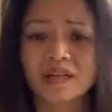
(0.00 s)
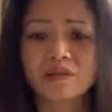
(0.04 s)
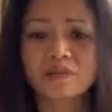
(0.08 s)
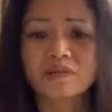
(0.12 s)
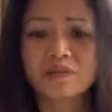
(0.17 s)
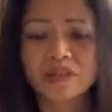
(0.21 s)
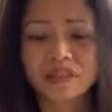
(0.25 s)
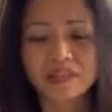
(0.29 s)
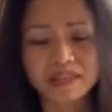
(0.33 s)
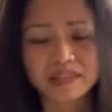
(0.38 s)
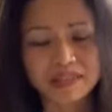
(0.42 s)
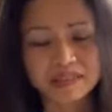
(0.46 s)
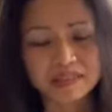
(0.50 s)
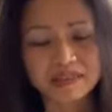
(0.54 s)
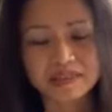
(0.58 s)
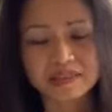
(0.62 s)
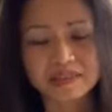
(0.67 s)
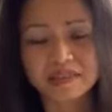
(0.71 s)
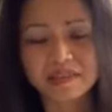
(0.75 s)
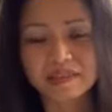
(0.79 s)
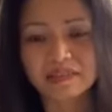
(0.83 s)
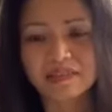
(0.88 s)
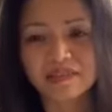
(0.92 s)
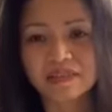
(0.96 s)
really
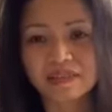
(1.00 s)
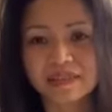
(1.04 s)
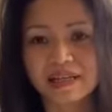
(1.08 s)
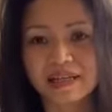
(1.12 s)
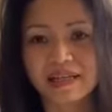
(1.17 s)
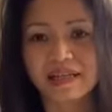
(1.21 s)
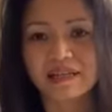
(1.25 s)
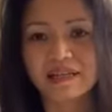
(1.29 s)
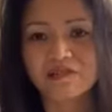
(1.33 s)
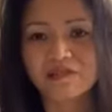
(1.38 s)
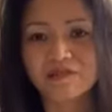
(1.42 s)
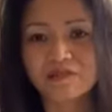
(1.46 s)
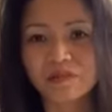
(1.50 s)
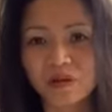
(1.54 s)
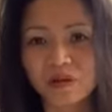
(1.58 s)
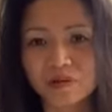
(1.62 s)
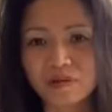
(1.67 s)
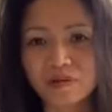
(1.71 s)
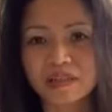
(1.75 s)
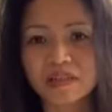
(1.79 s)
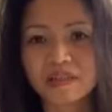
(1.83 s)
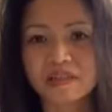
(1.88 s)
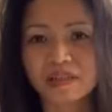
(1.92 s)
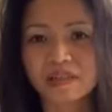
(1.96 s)
still stayed
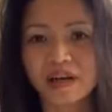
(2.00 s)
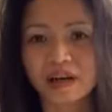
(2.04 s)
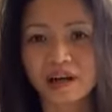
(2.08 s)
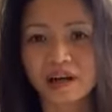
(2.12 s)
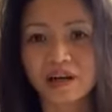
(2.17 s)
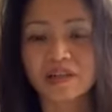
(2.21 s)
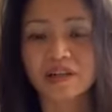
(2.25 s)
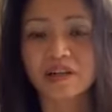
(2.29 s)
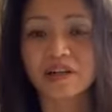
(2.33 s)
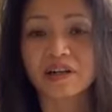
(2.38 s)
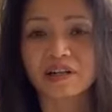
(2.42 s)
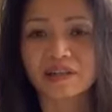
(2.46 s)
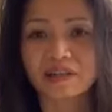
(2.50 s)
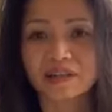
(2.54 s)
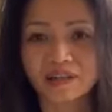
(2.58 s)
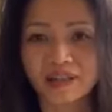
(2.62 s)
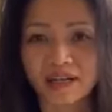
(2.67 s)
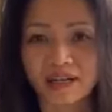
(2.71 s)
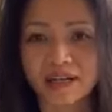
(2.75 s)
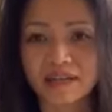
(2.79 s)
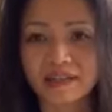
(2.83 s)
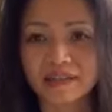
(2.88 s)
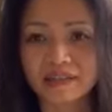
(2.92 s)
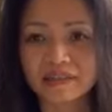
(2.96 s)
focused on our
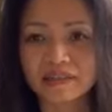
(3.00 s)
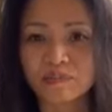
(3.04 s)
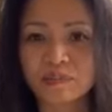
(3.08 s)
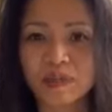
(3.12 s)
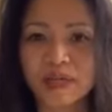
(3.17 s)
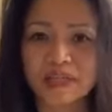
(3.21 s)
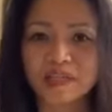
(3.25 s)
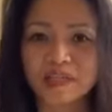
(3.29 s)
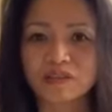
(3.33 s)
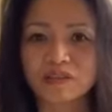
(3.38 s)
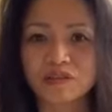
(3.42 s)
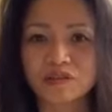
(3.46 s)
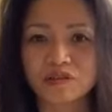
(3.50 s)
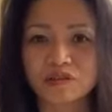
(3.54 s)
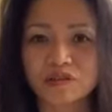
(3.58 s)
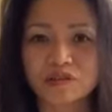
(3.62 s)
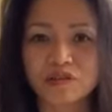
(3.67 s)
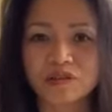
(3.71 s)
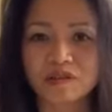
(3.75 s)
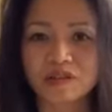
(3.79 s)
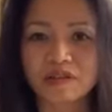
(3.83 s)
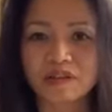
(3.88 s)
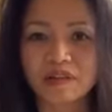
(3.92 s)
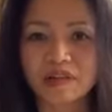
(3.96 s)
clients, making
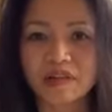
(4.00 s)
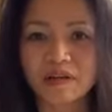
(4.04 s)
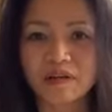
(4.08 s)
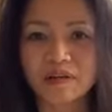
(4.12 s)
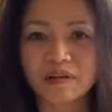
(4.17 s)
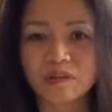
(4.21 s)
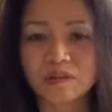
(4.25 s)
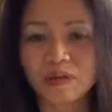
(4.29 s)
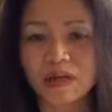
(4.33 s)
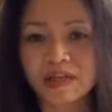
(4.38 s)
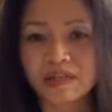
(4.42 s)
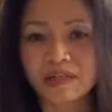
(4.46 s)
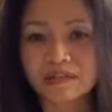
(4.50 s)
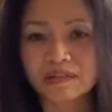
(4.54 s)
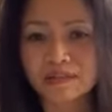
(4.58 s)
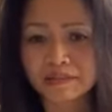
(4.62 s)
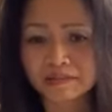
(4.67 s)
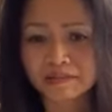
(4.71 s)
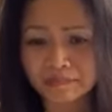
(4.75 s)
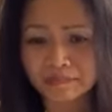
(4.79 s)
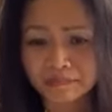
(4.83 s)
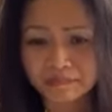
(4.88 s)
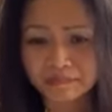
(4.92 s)
sure that there was